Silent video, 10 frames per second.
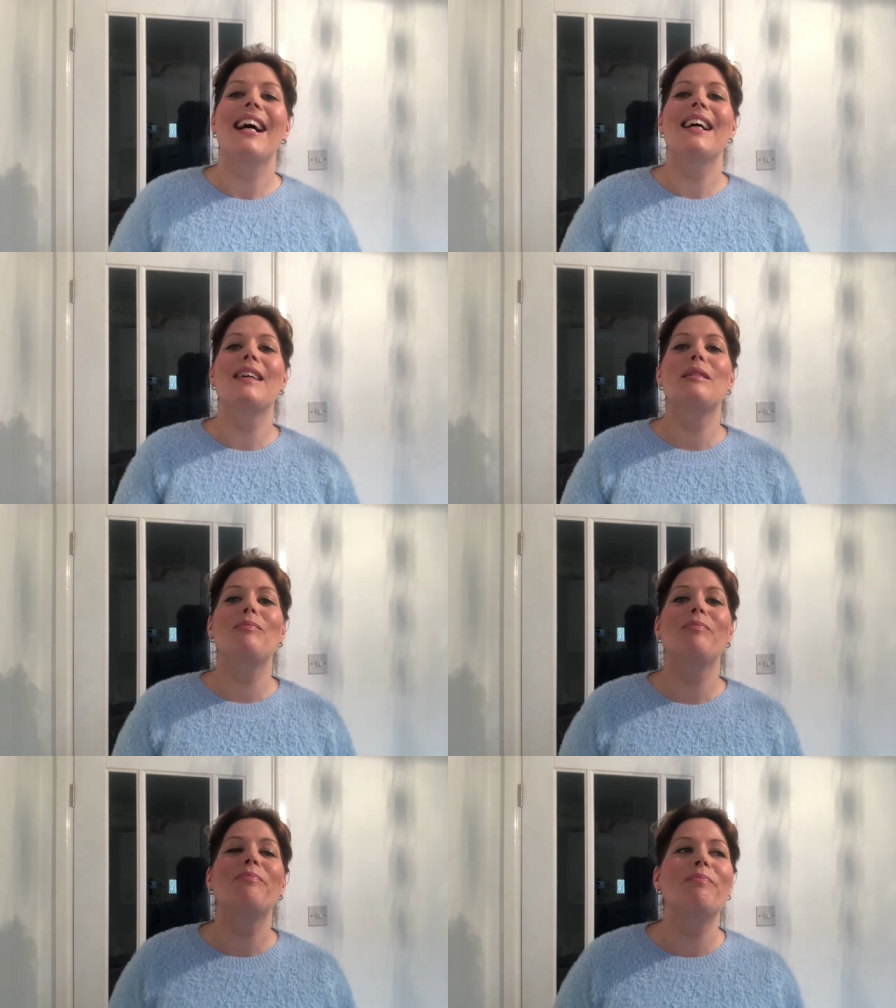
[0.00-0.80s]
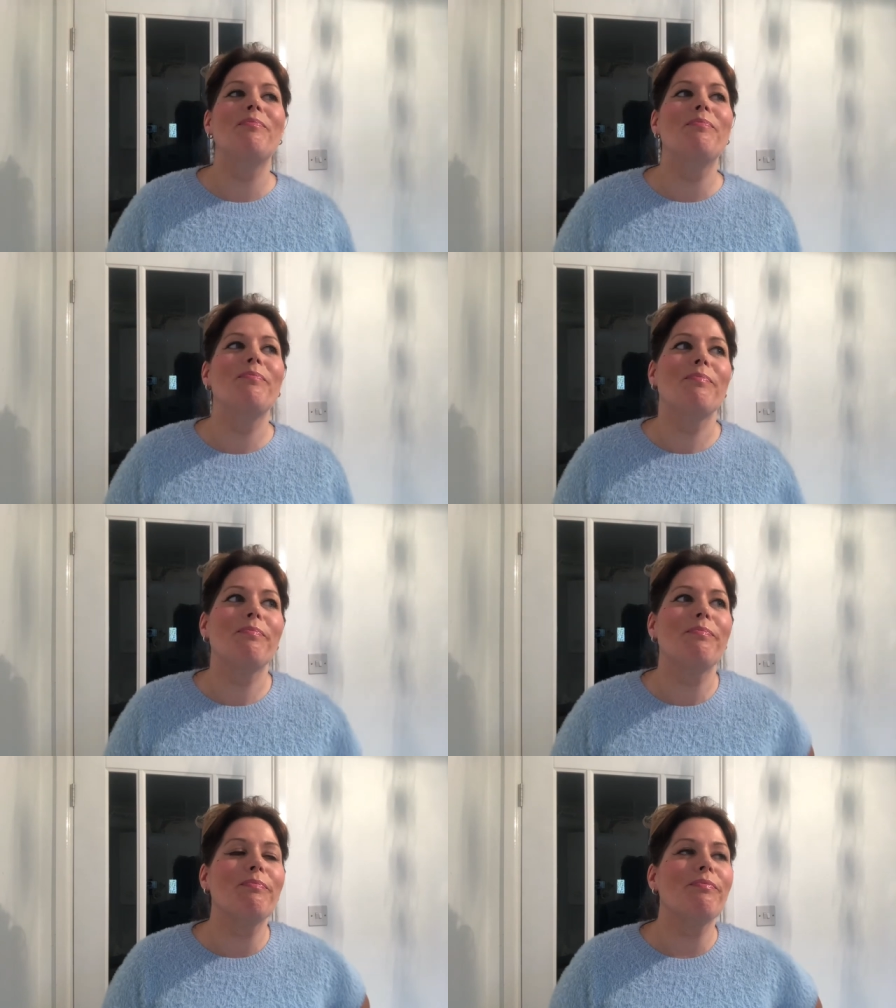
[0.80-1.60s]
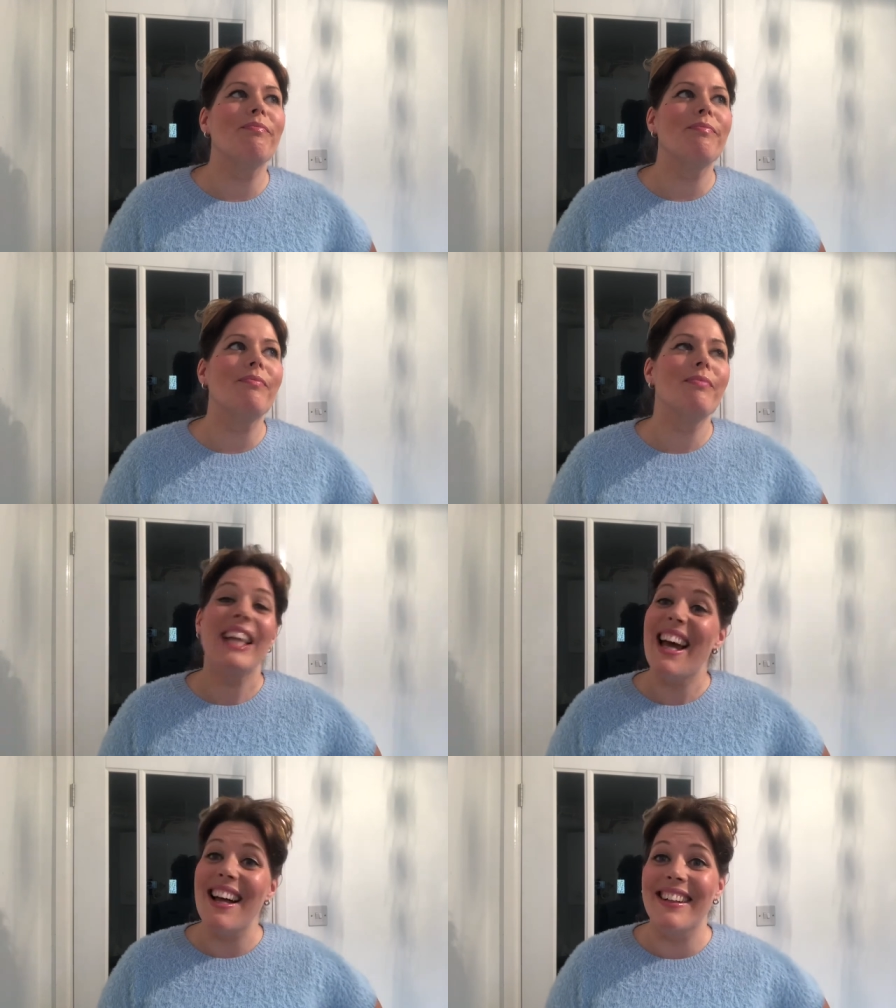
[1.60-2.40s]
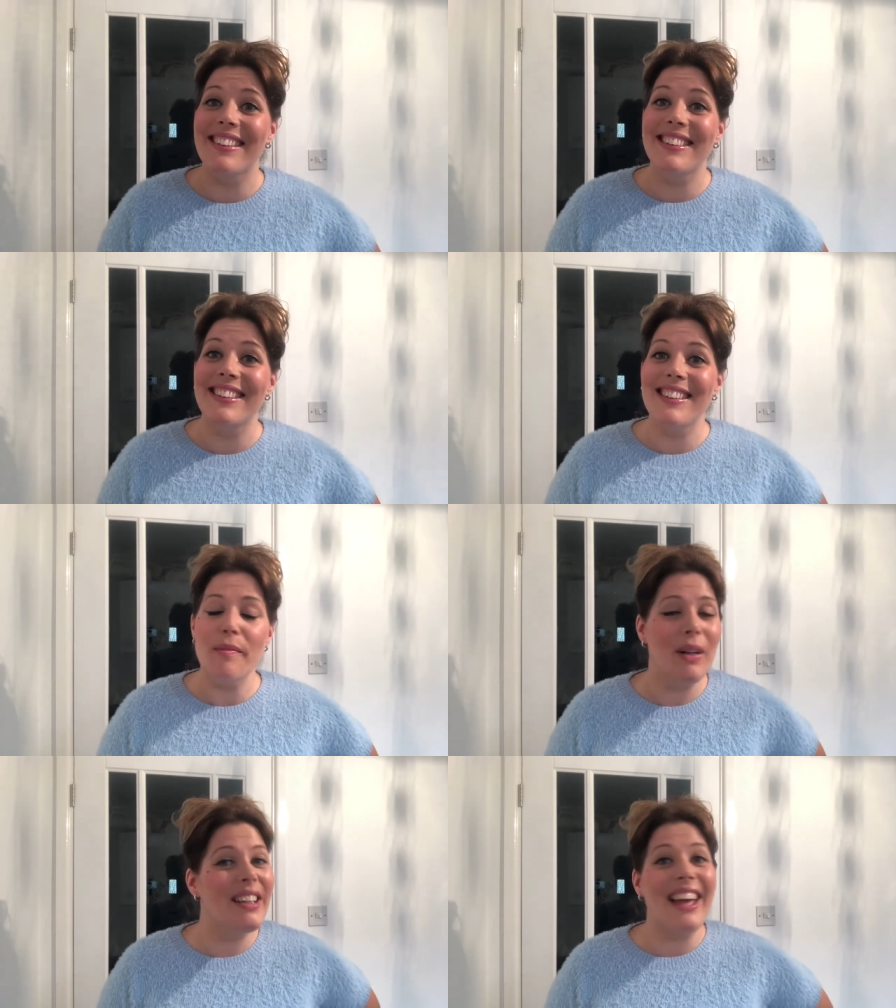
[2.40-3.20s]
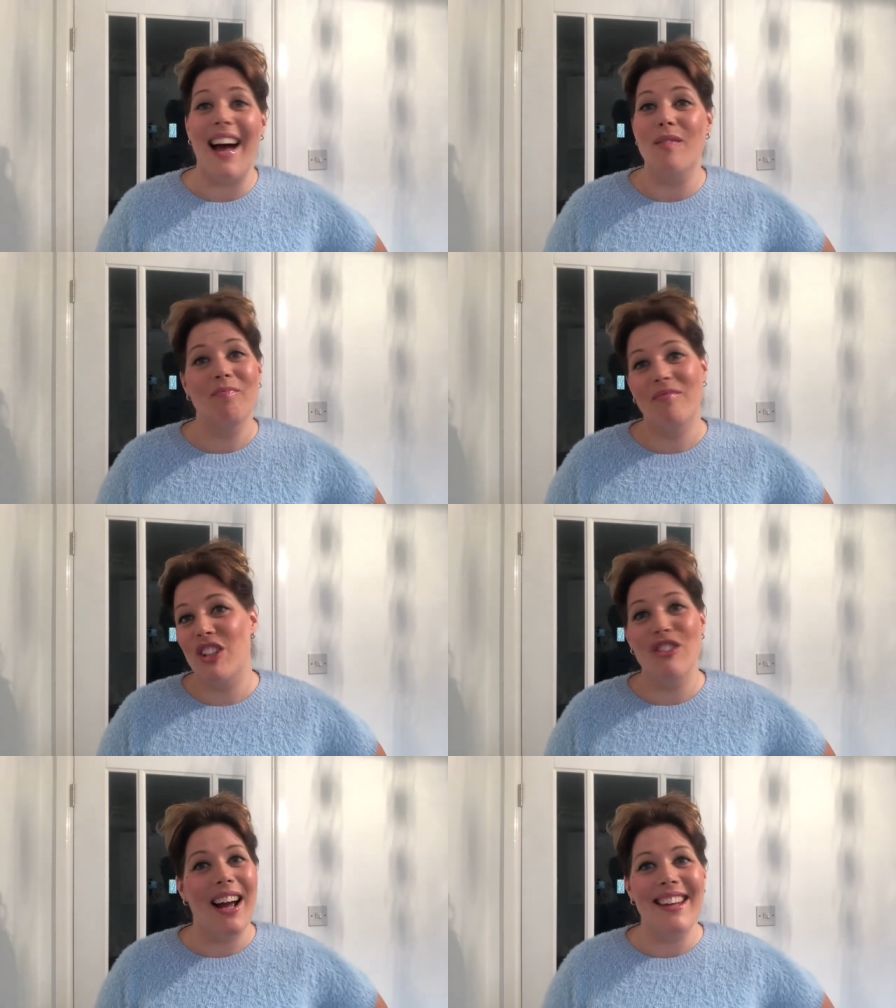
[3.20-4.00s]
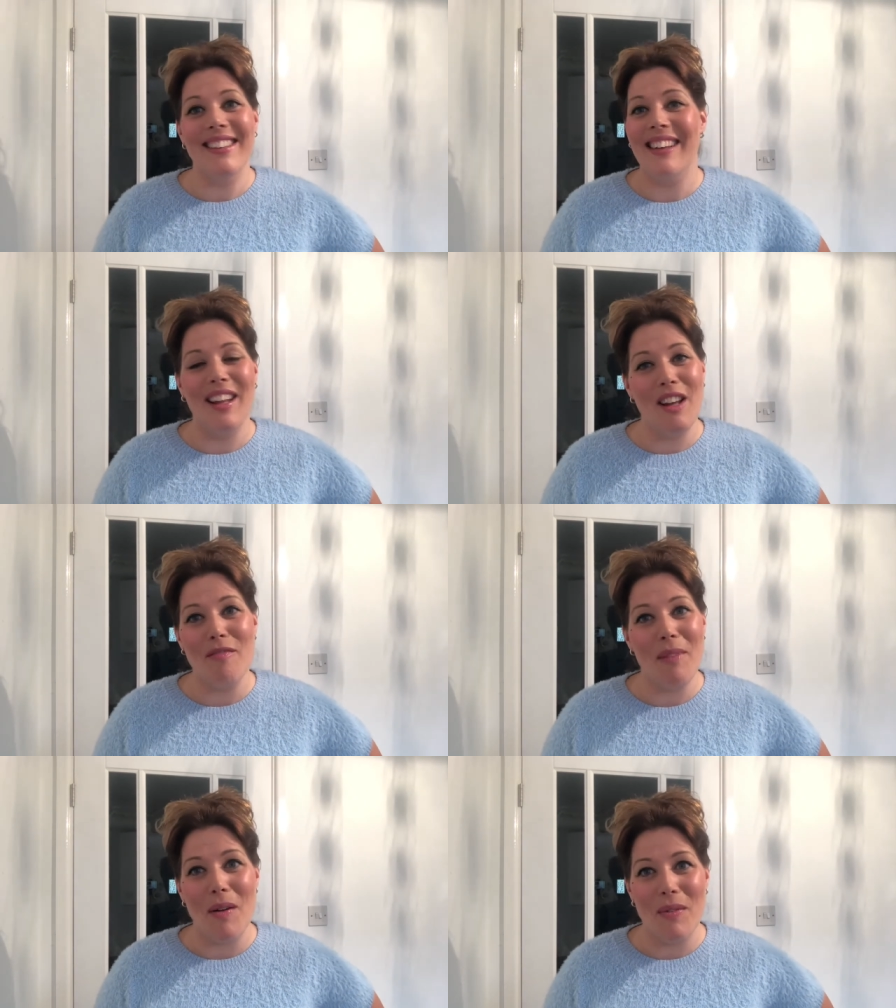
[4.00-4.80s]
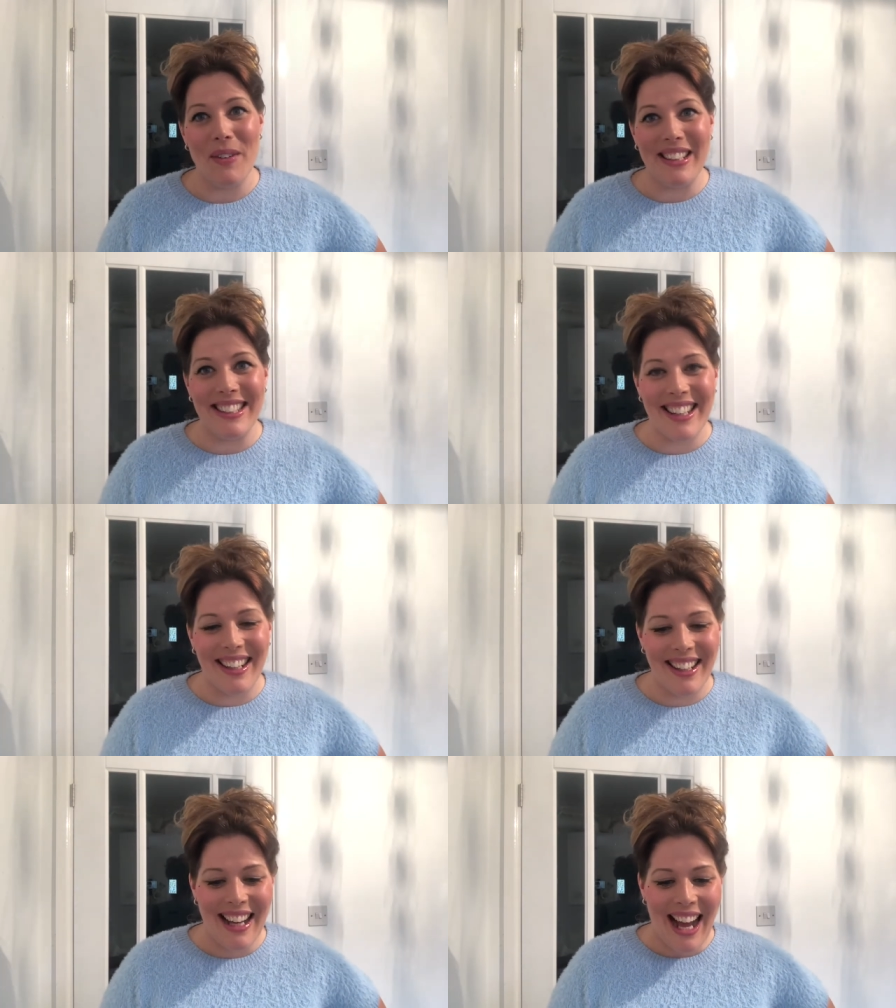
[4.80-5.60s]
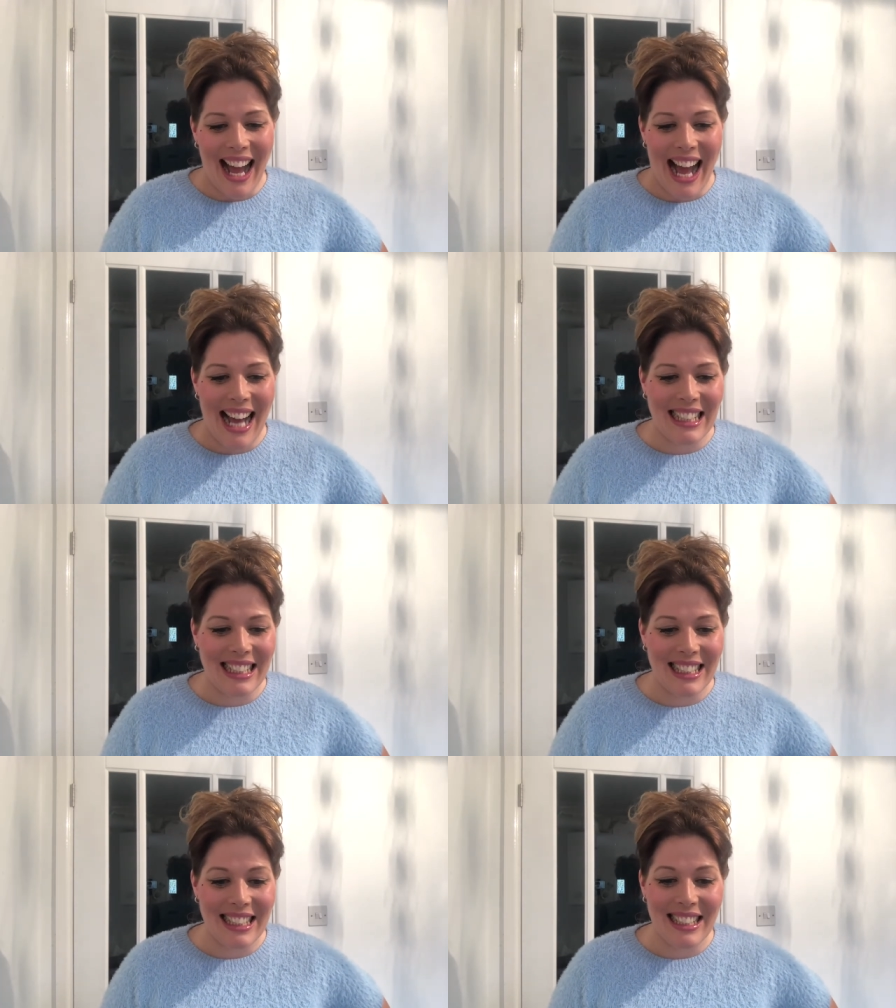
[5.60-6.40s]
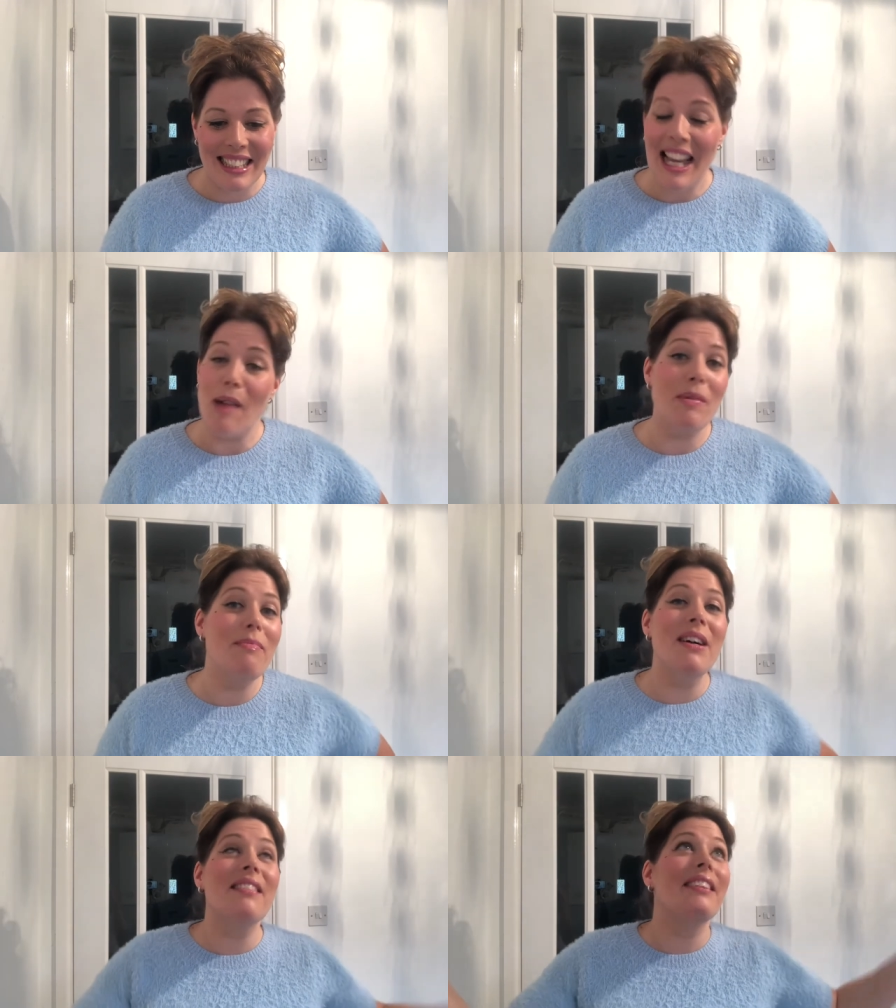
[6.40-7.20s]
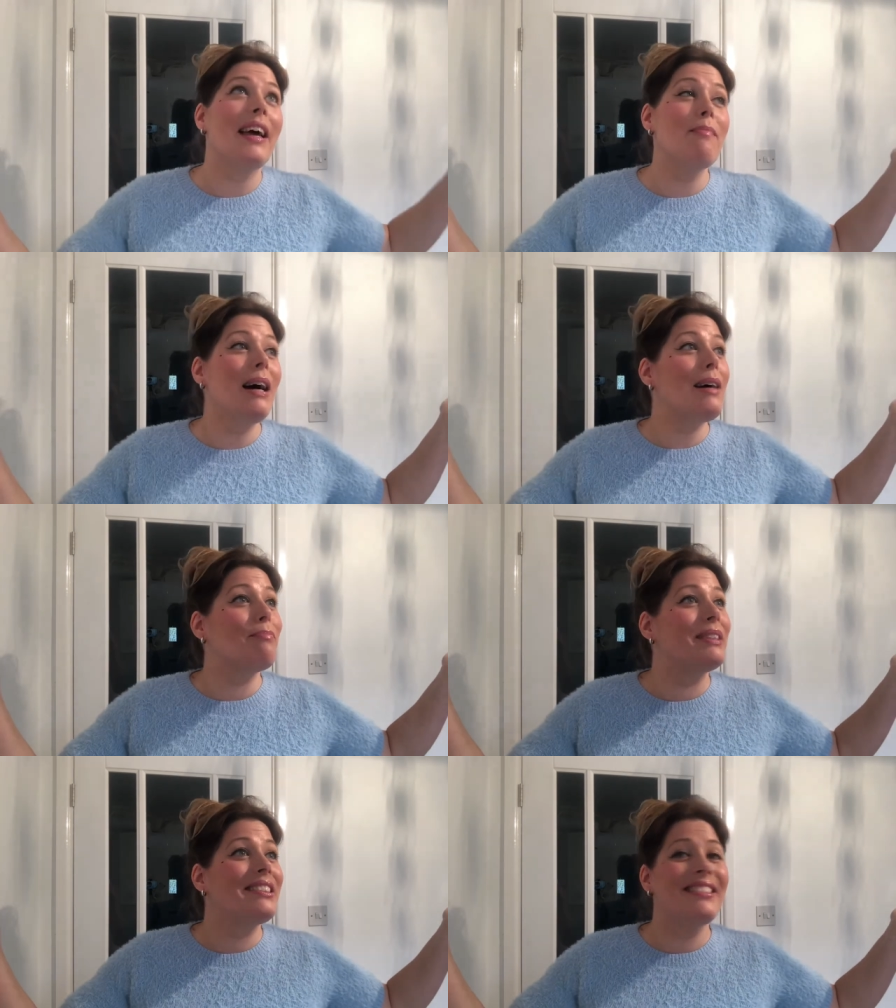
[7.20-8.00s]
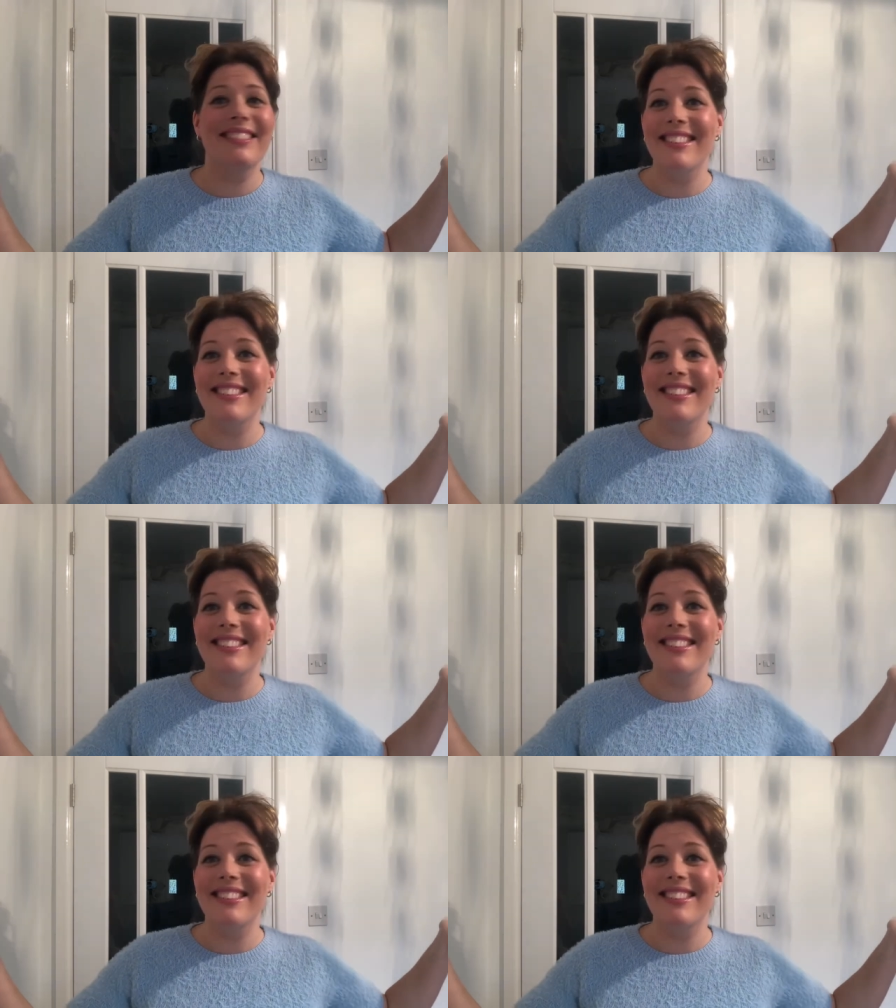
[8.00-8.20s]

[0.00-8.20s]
Um, yeah, but yeah, great. I love Barbara Windsor and happy birthday, Babs.